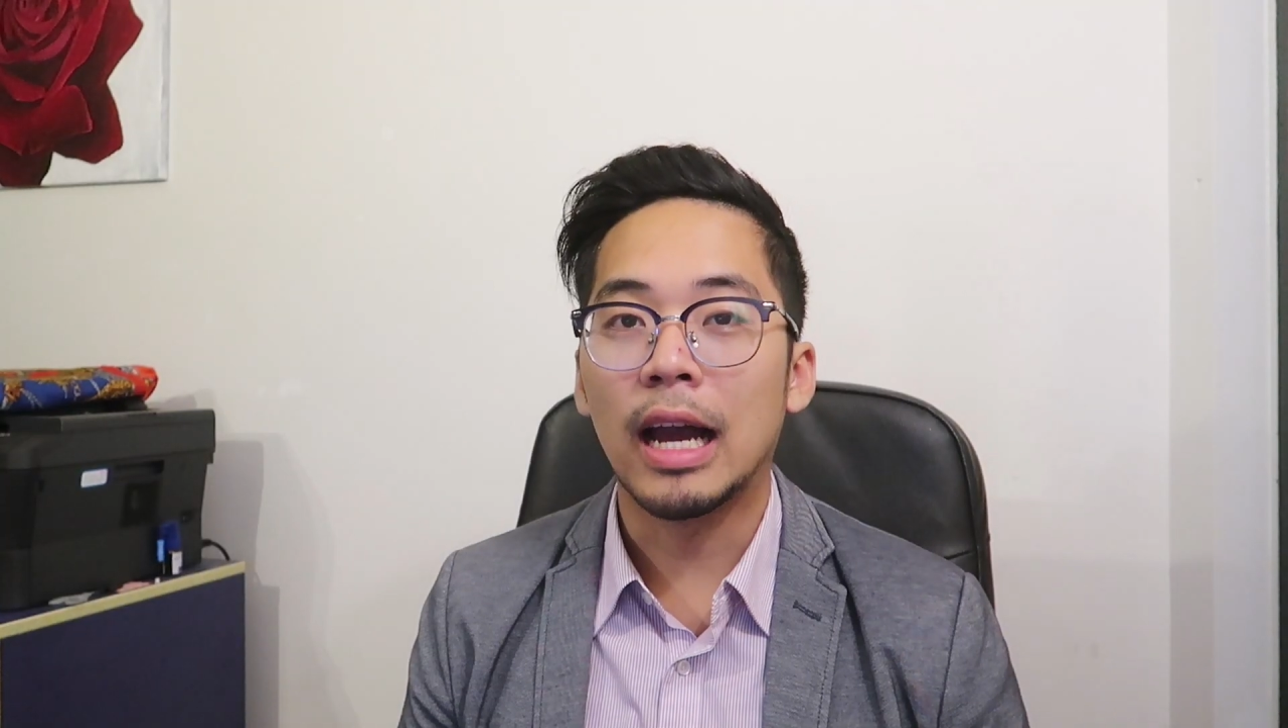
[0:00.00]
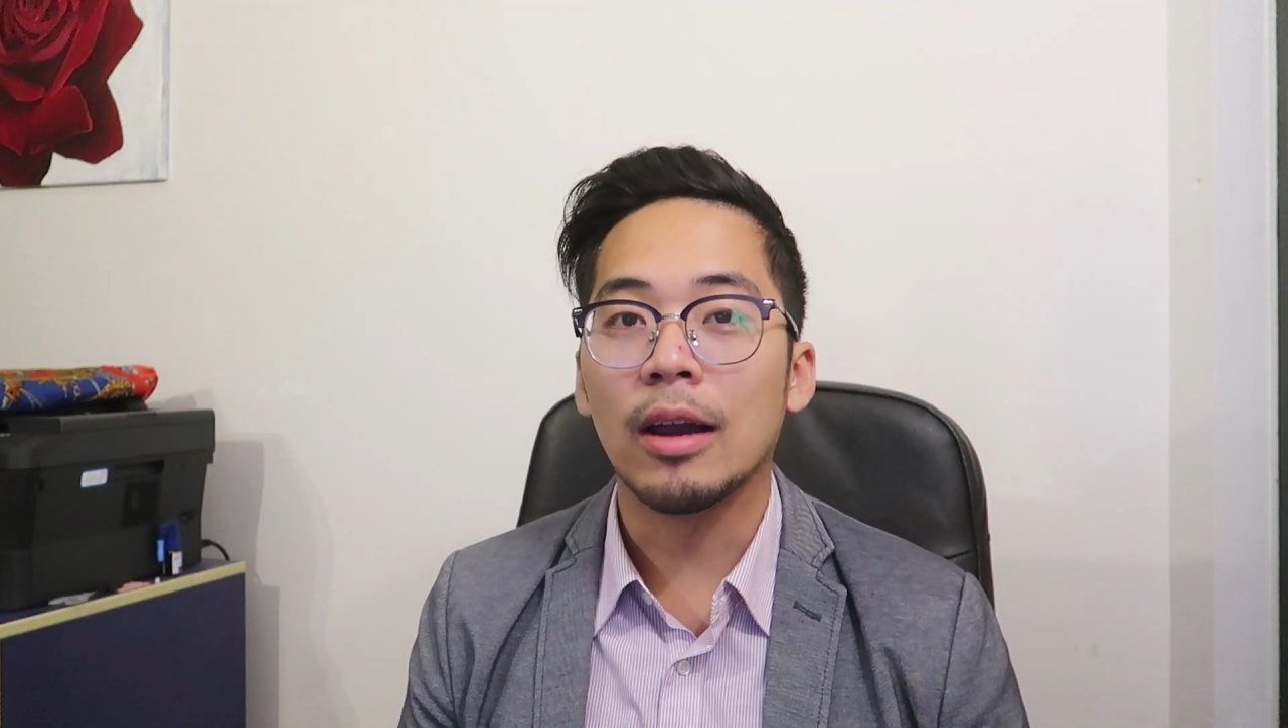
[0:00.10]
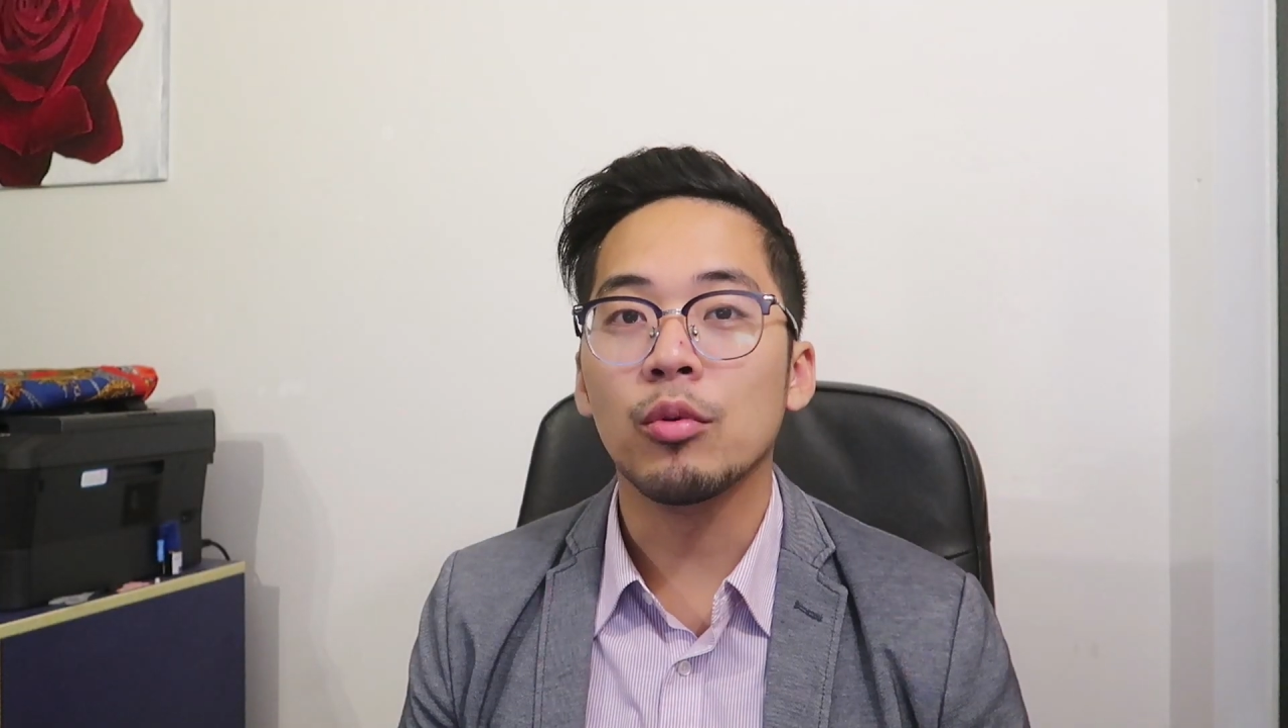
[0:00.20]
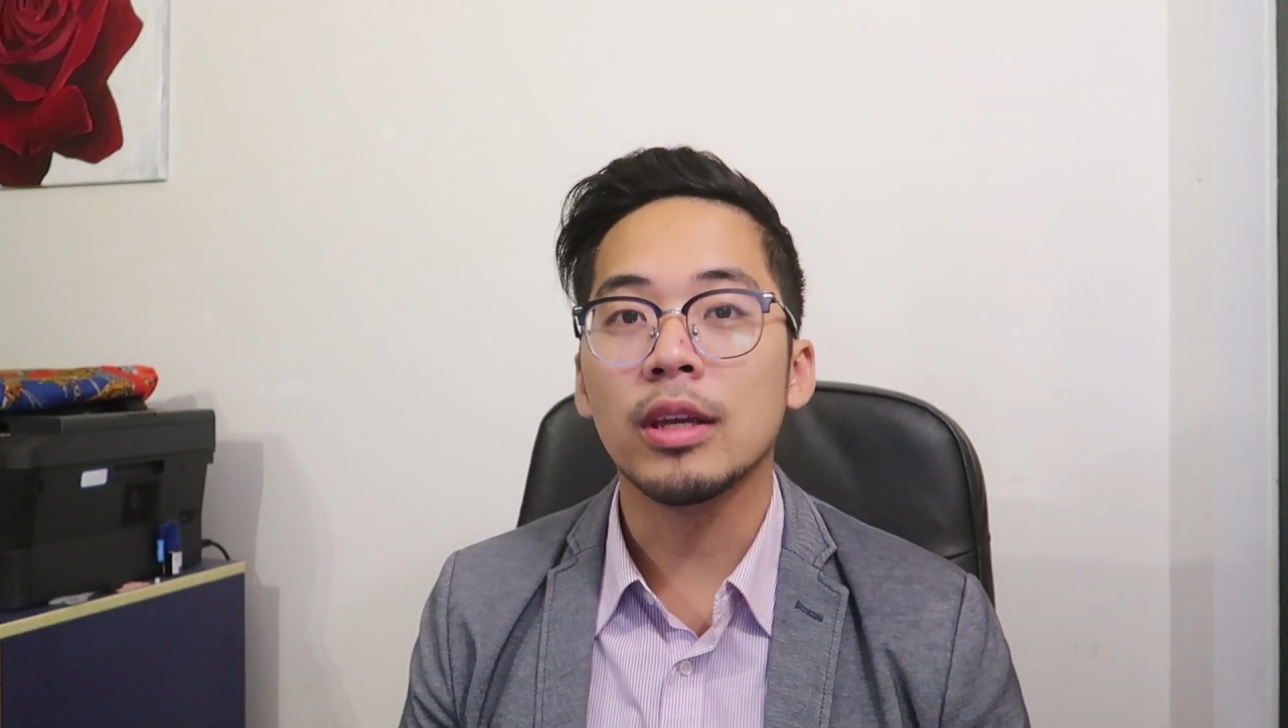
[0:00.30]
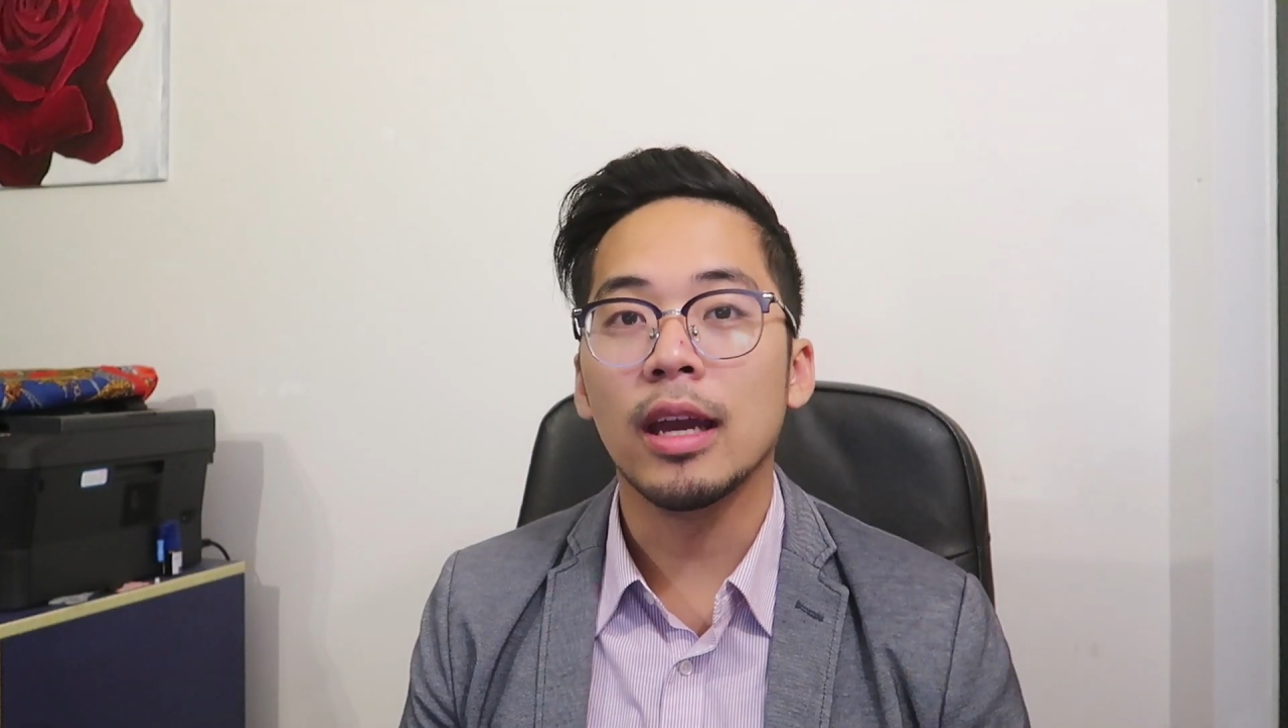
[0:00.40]

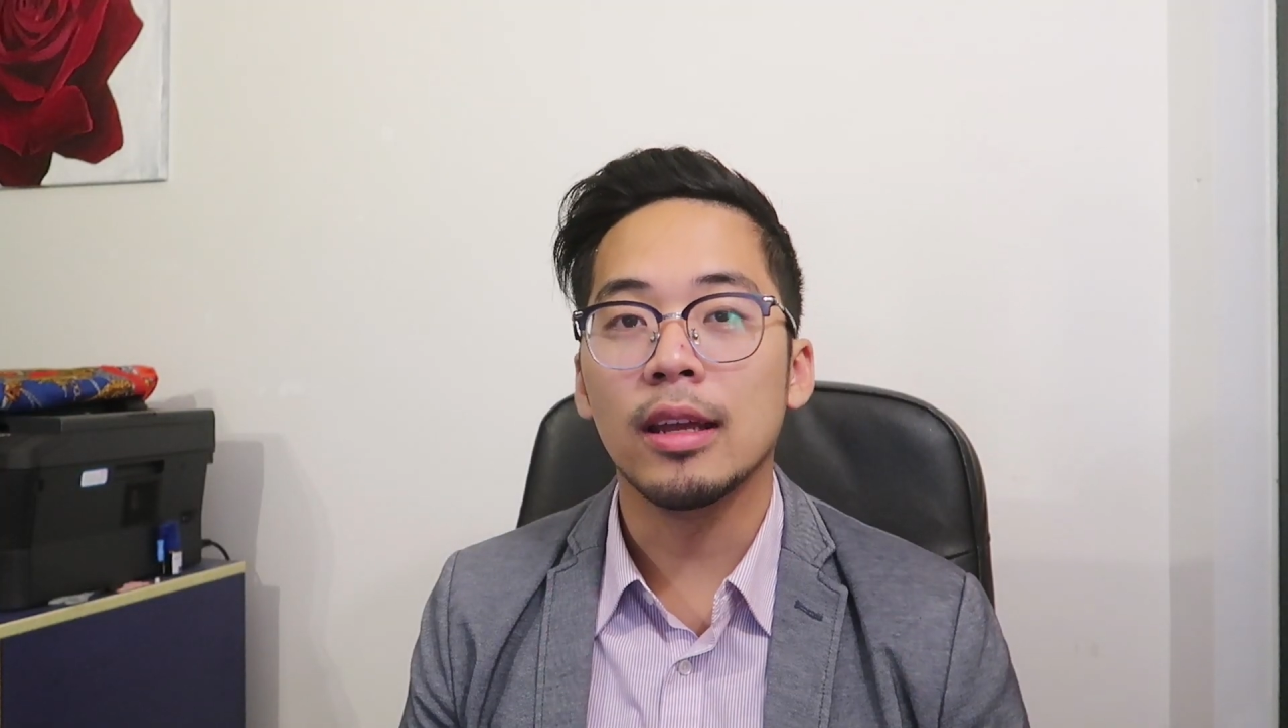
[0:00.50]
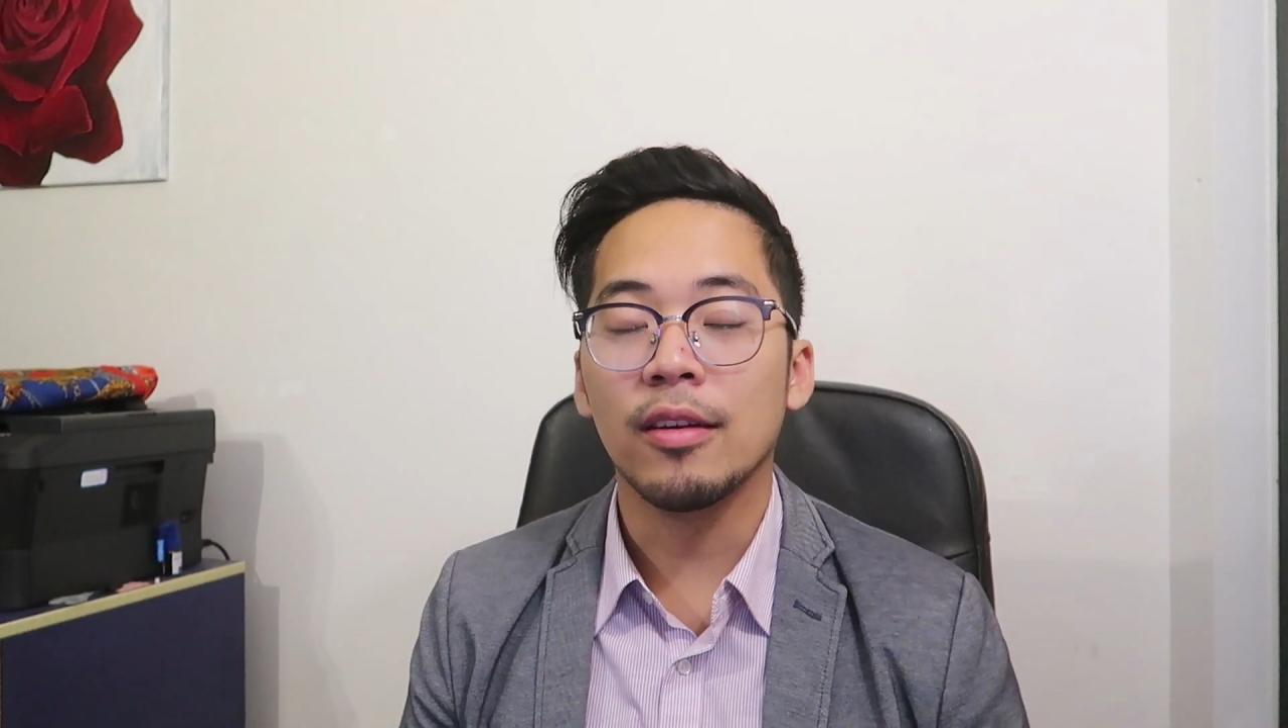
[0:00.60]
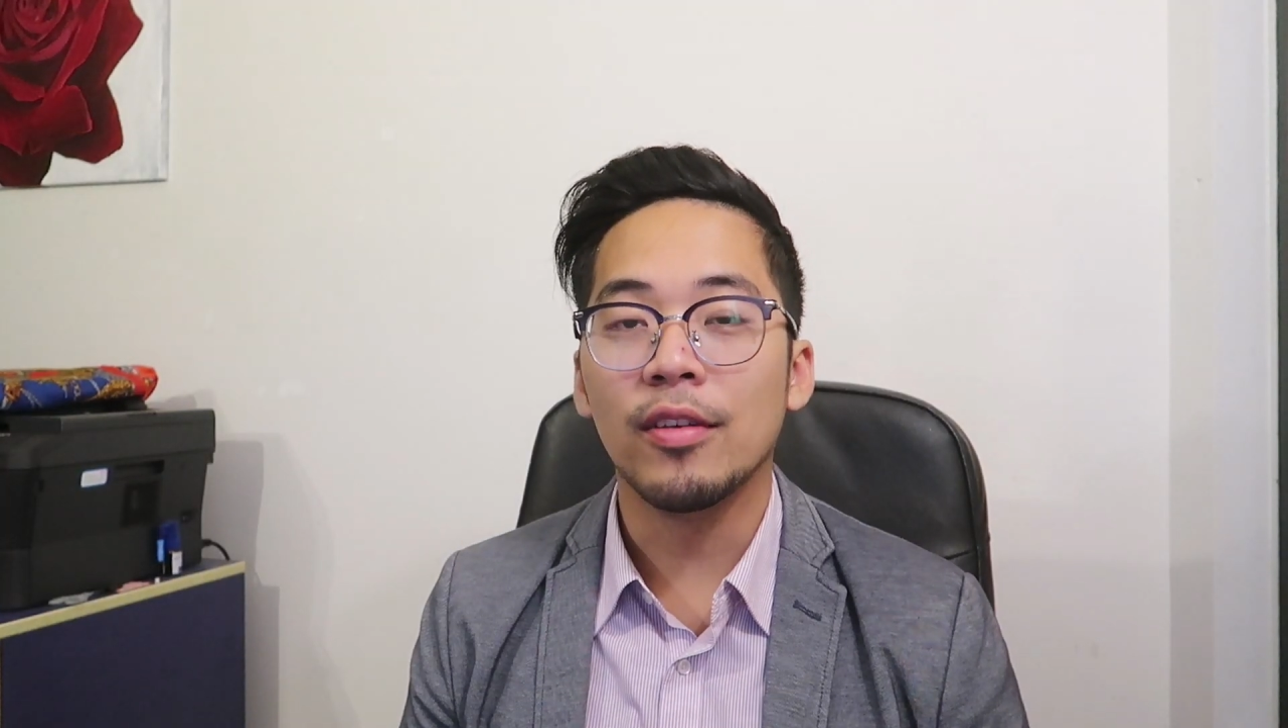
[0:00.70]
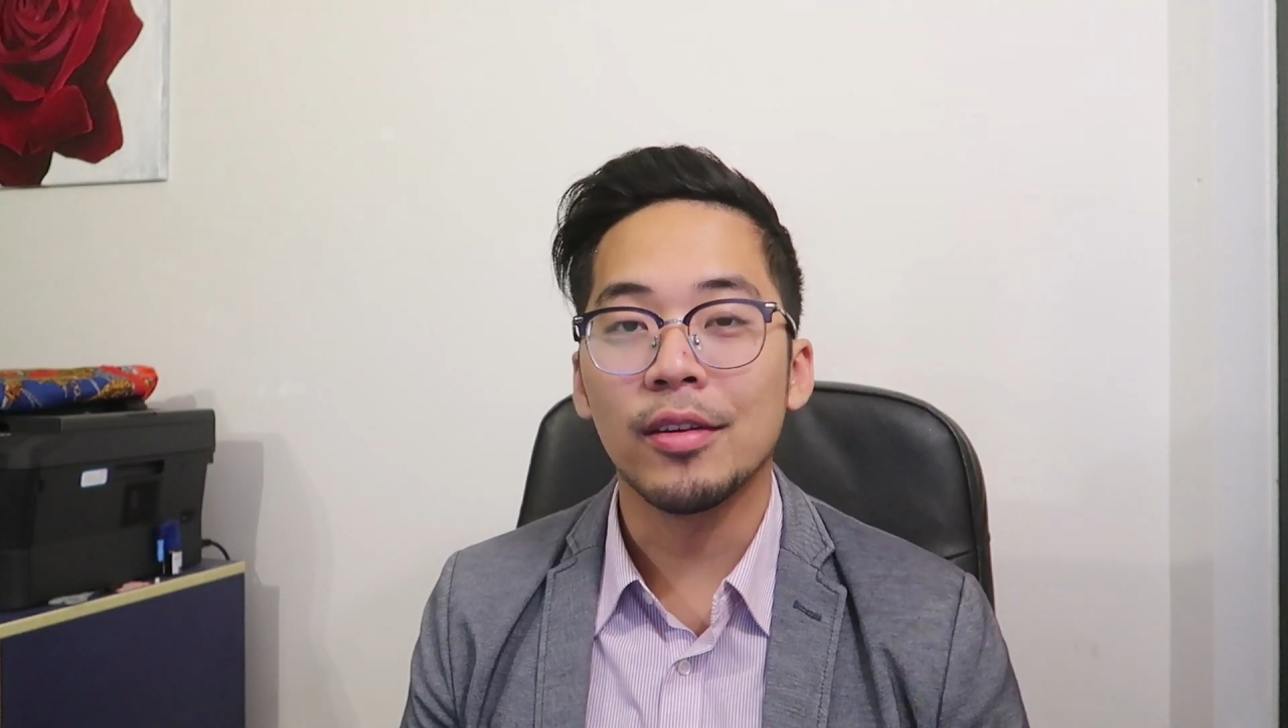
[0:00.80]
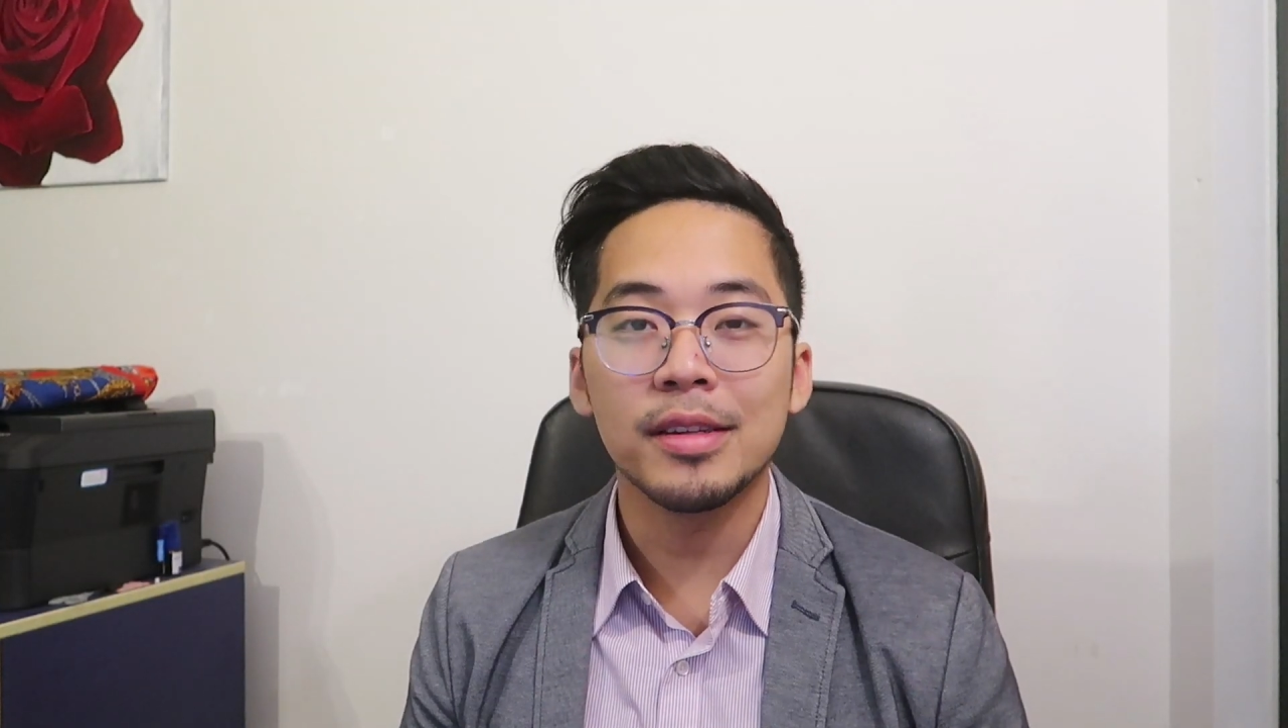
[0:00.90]
I will get a
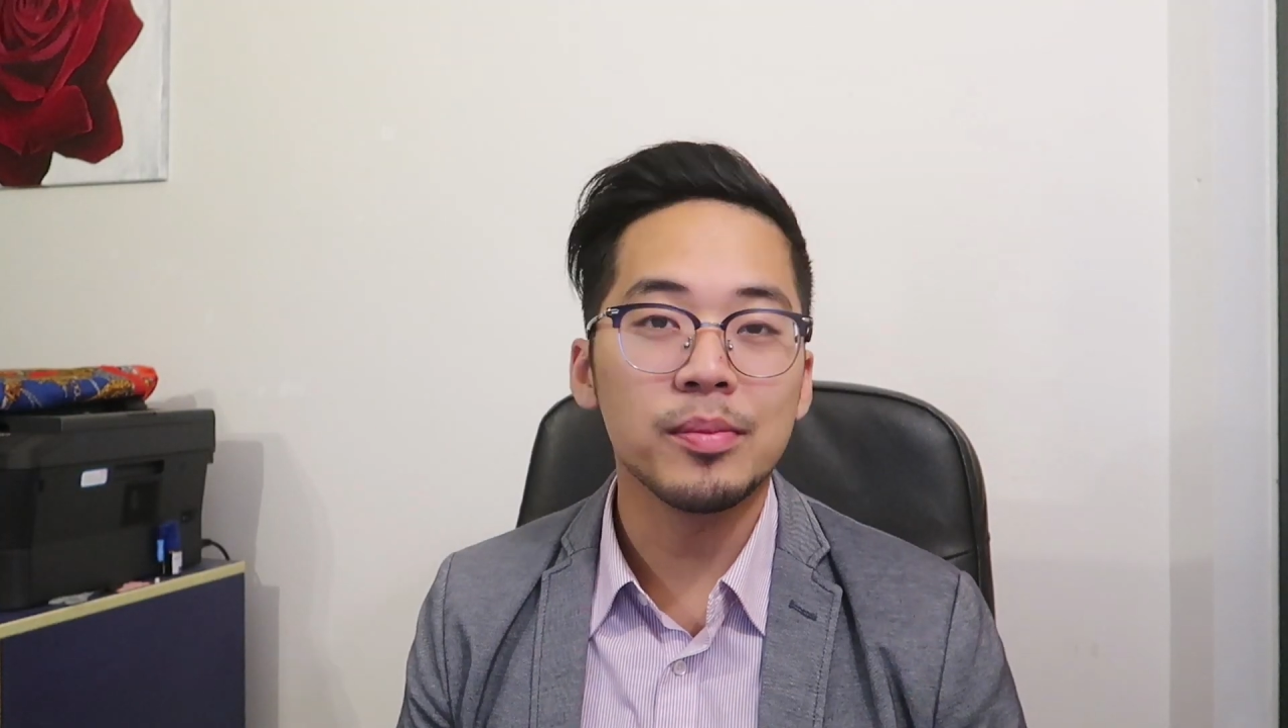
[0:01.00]
very